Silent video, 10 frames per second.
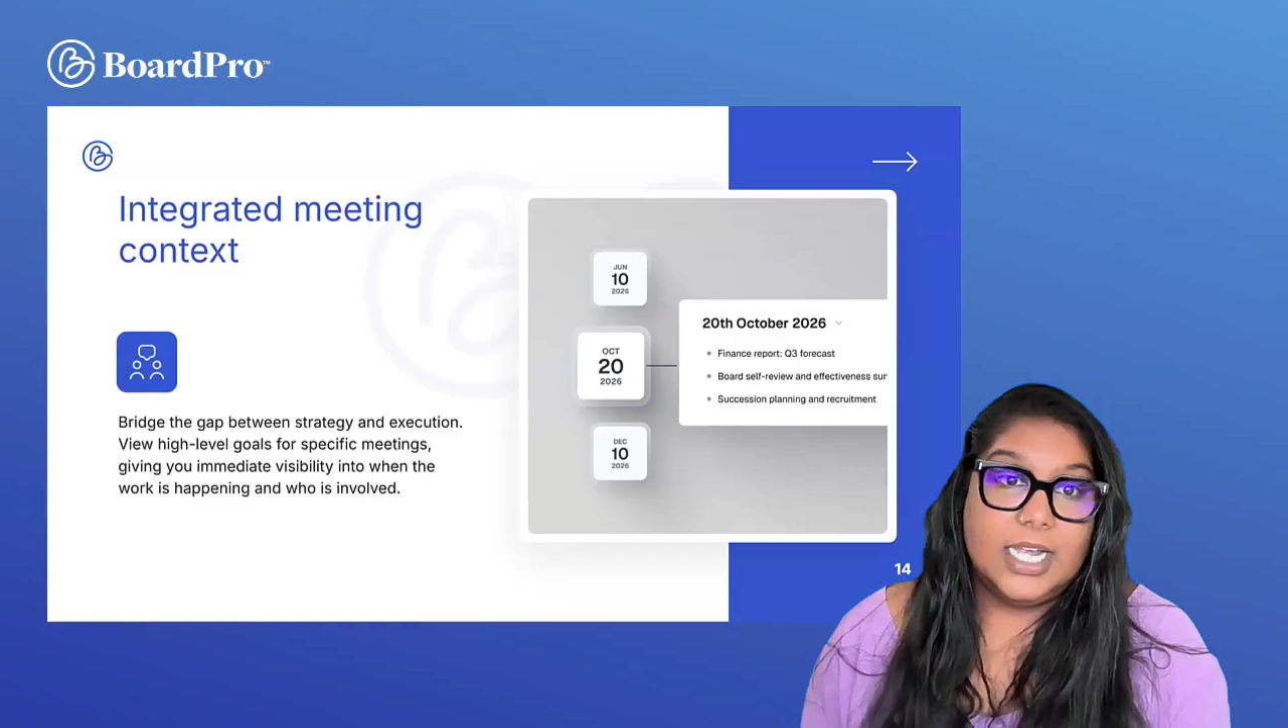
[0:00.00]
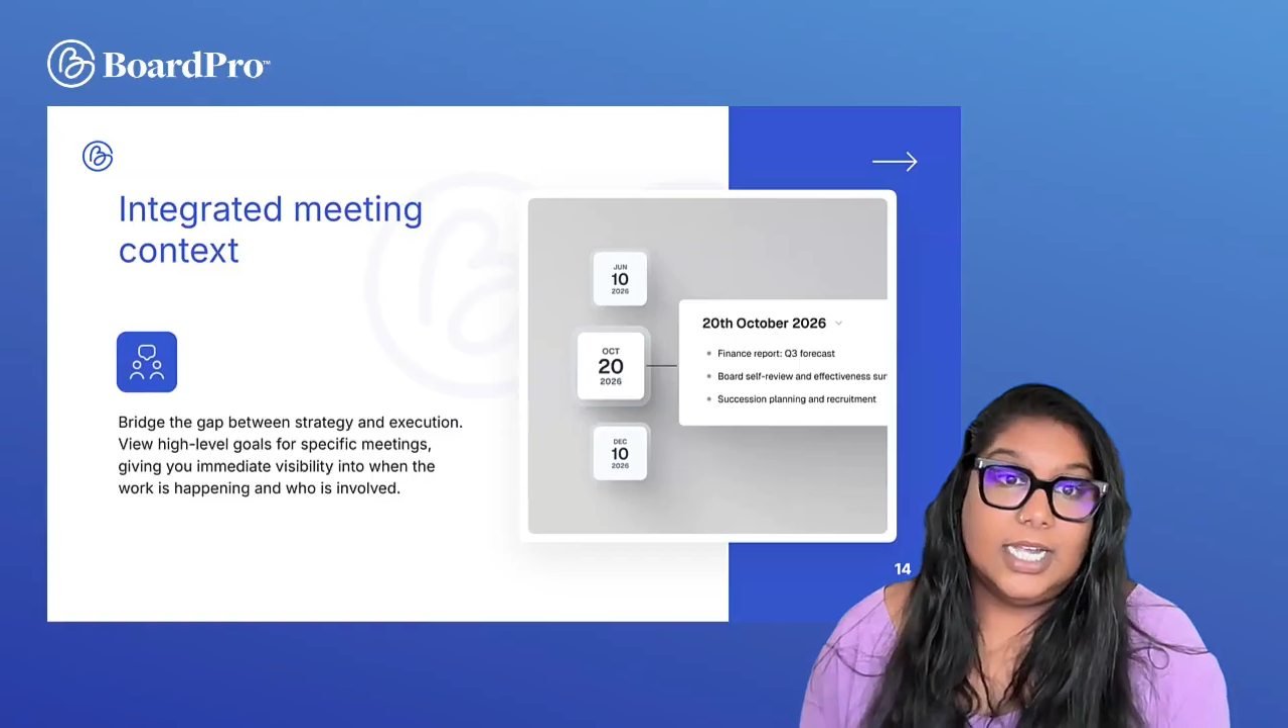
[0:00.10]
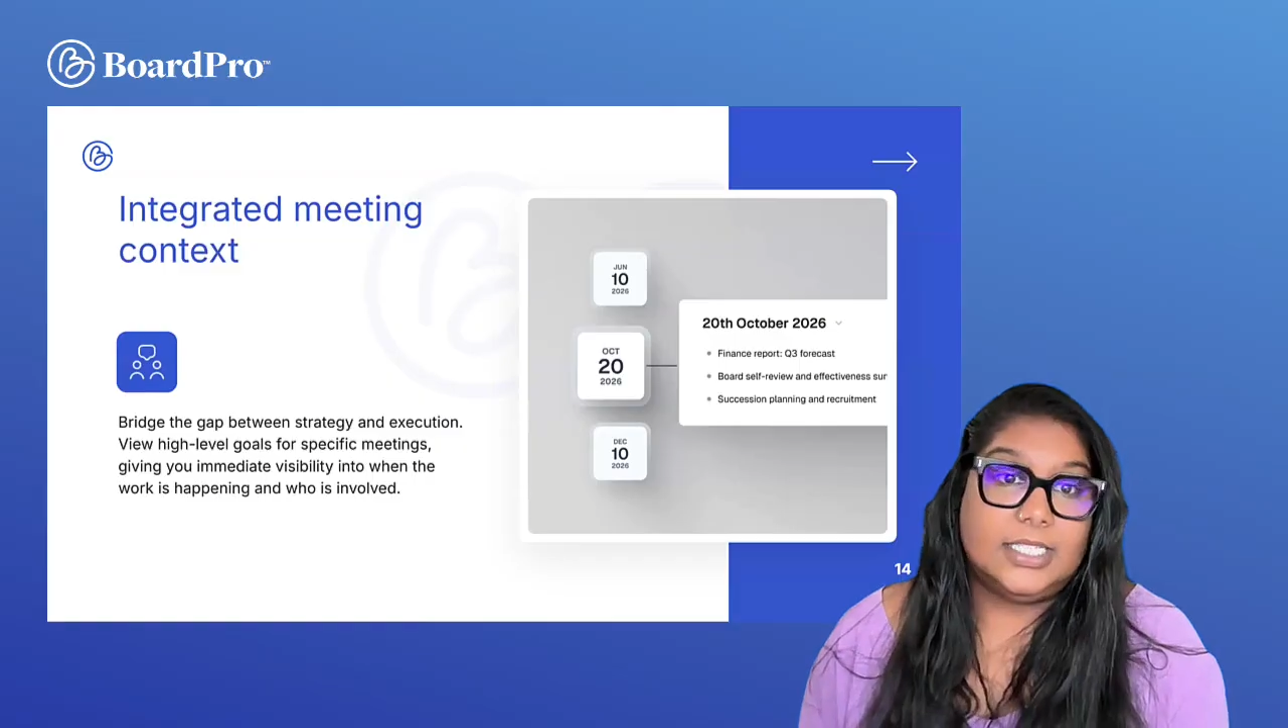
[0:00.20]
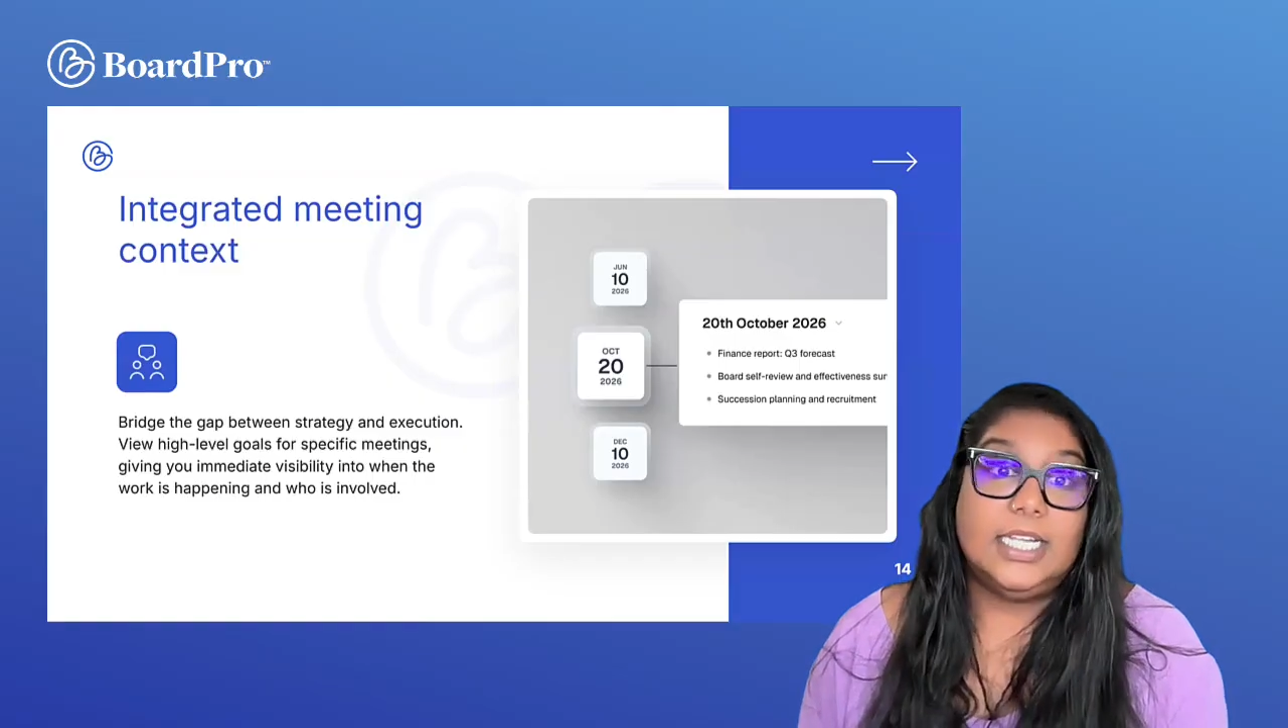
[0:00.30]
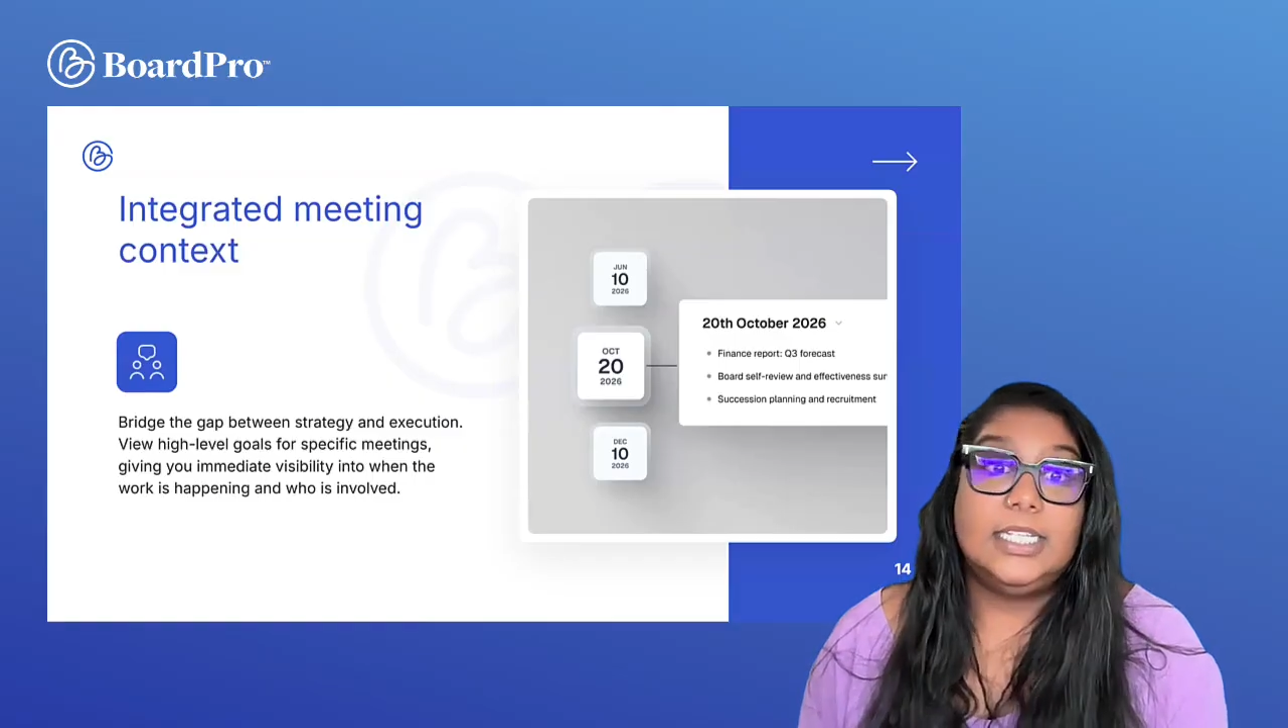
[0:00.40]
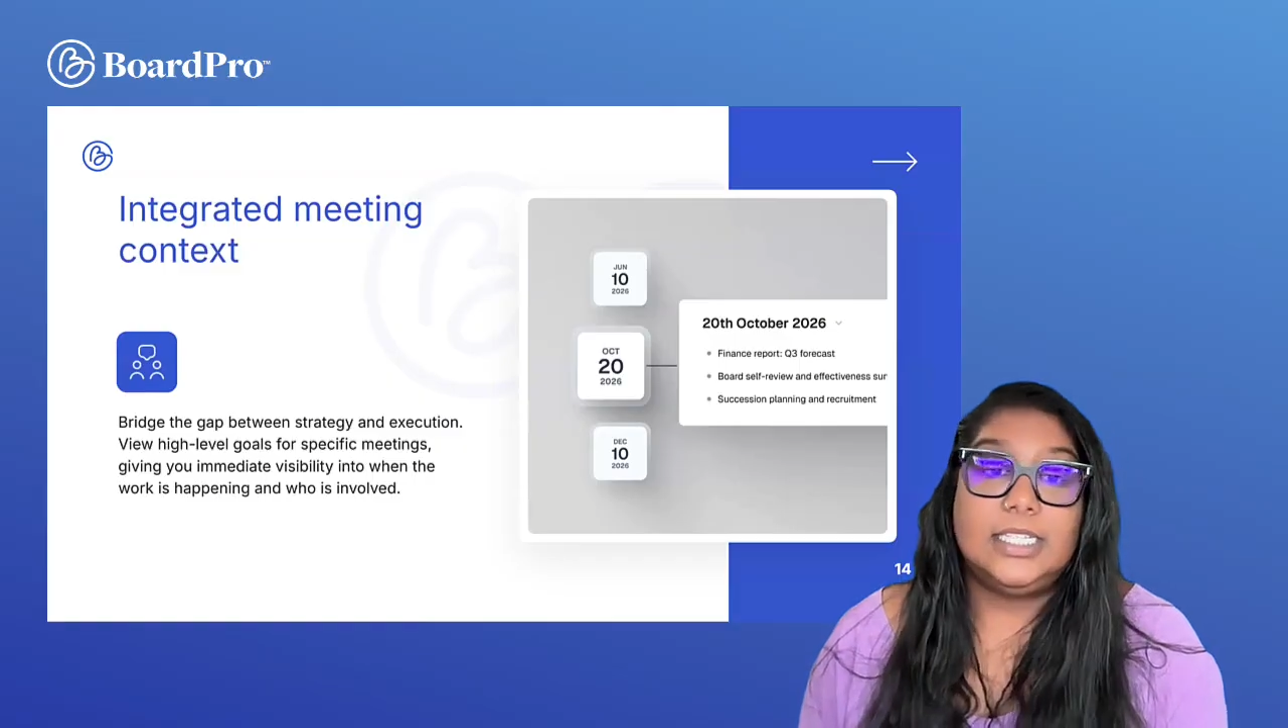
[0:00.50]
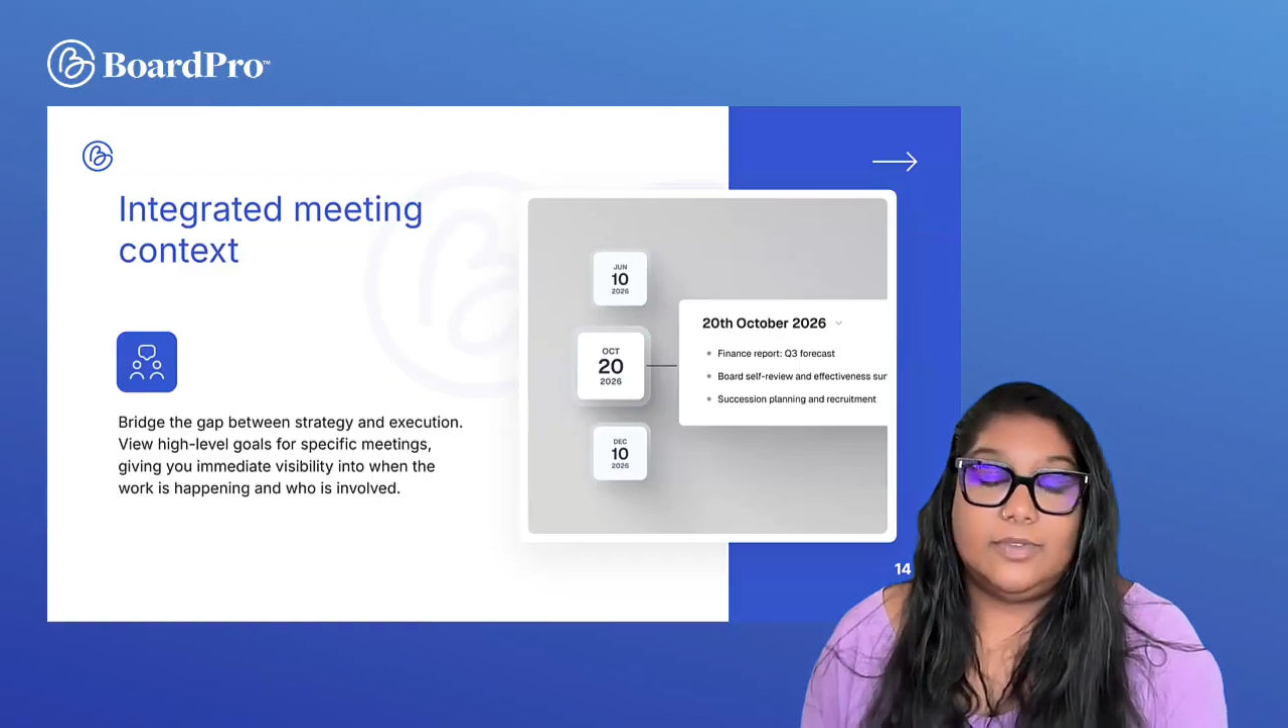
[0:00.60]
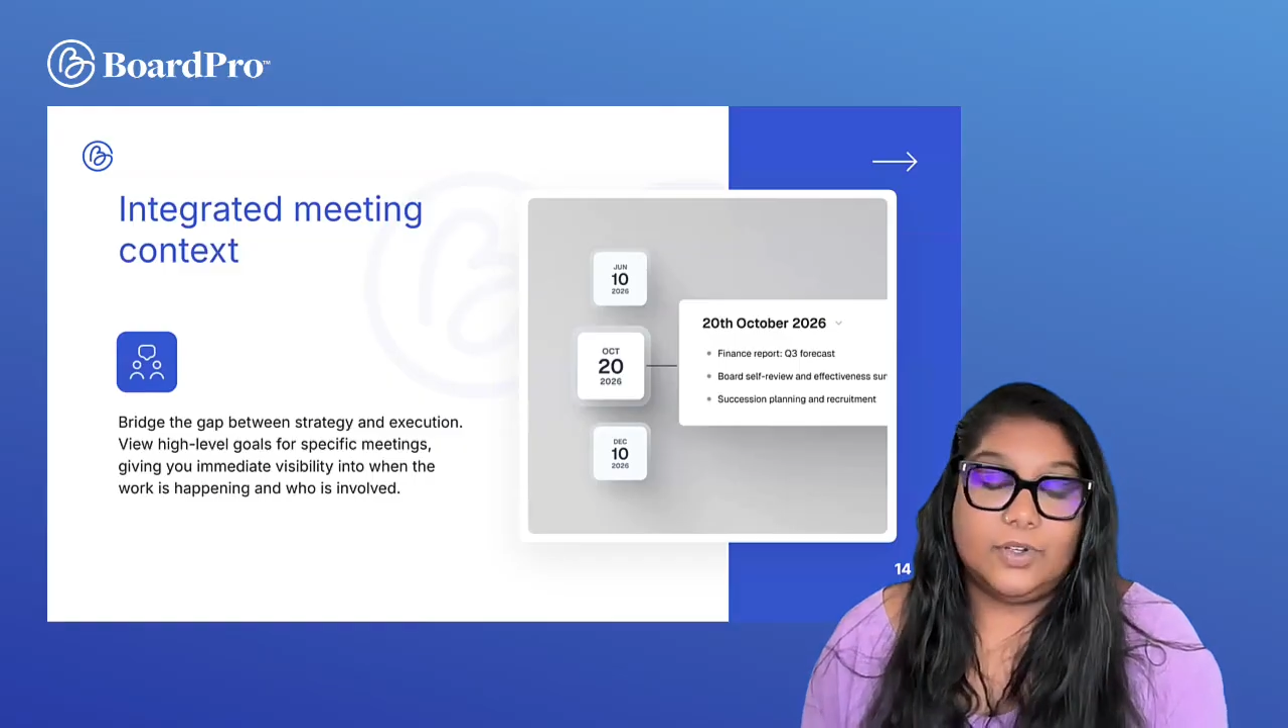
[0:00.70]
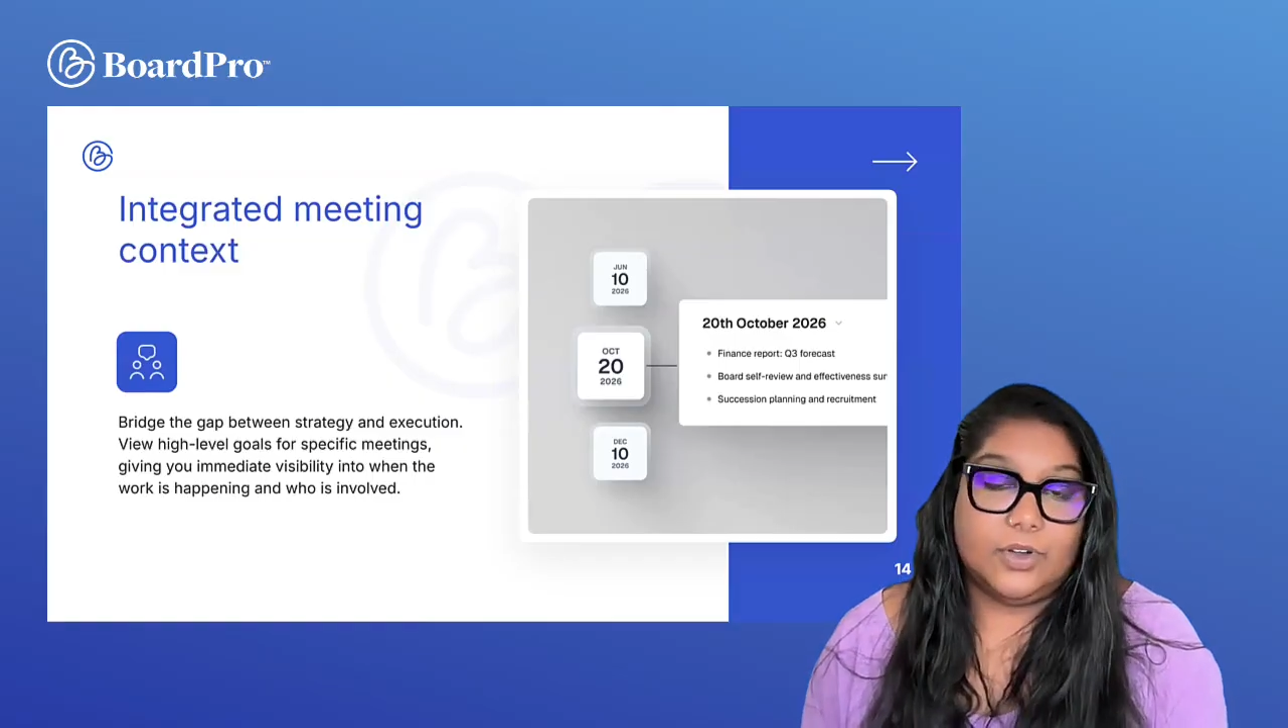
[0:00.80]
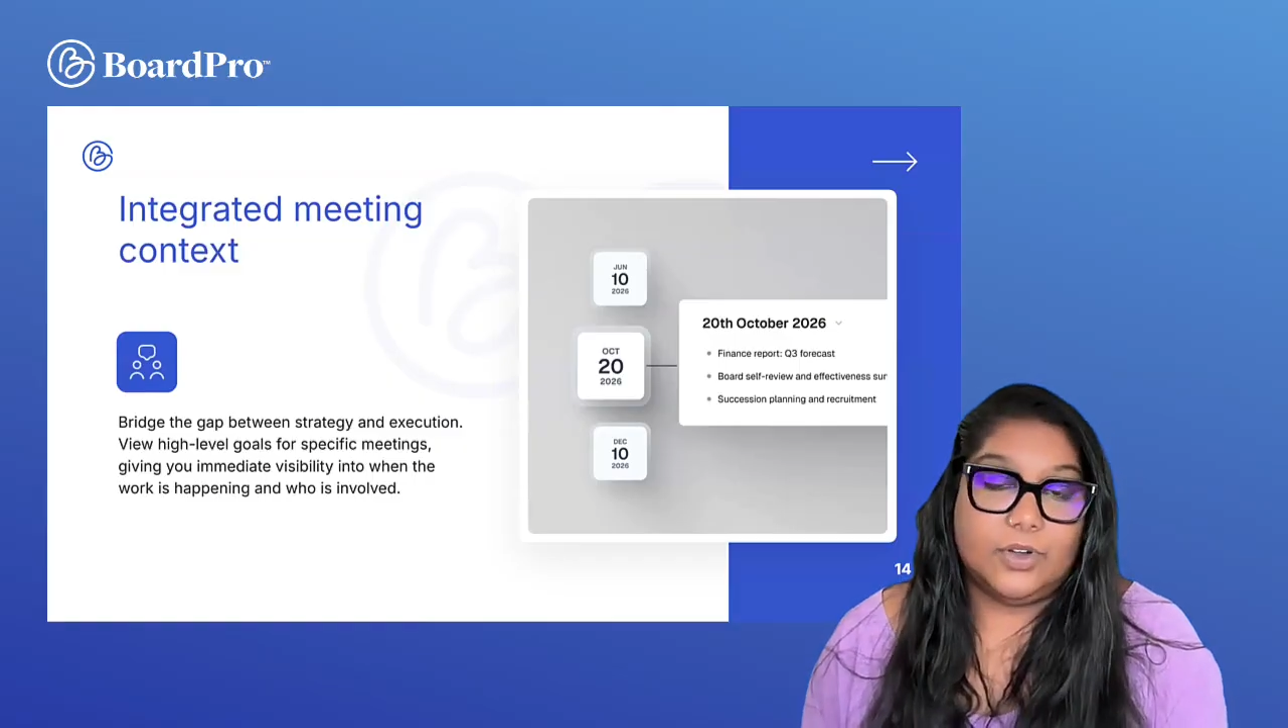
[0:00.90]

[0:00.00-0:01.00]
It's easy for